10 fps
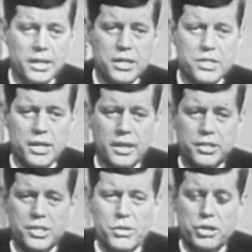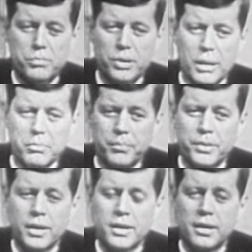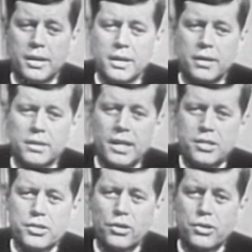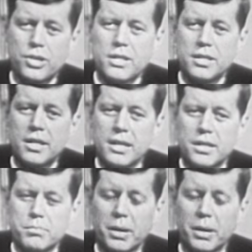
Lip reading: it is a serious problem. In the next 13 years,